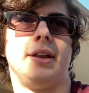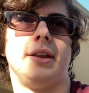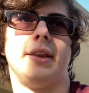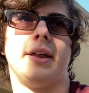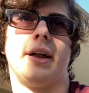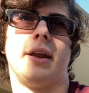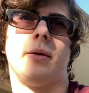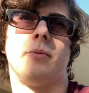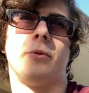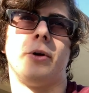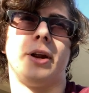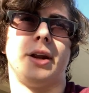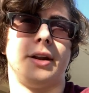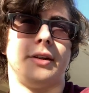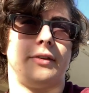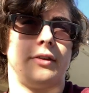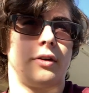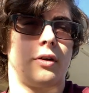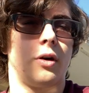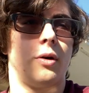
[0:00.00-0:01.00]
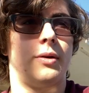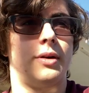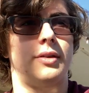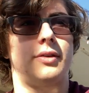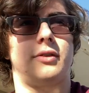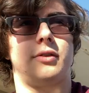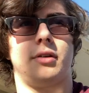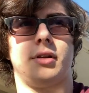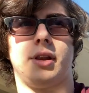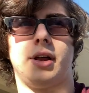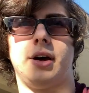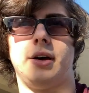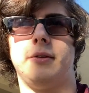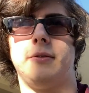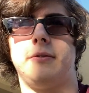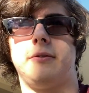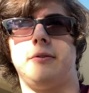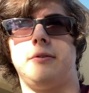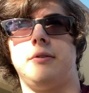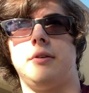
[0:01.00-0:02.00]
that I'm ready to go into
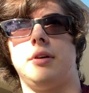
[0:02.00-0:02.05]
life,